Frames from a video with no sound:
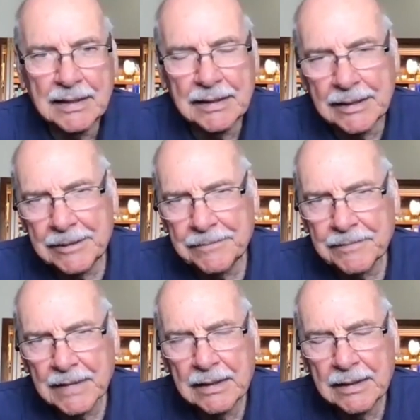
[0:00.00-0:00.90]

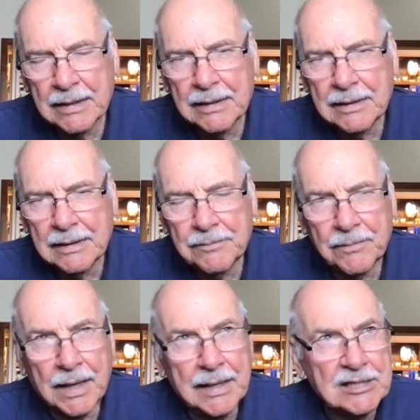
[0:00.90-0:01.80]

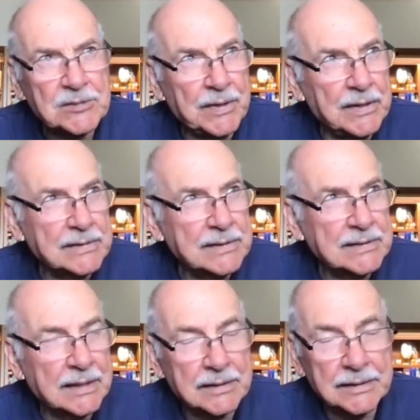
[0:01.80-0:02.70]
My experience is
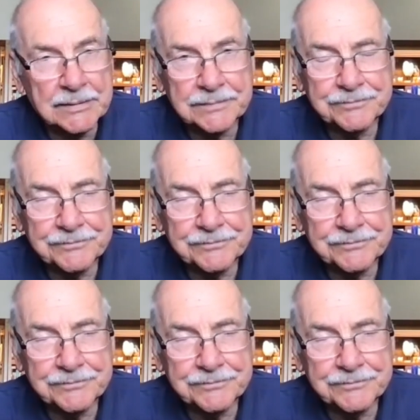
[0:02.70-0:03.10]
that the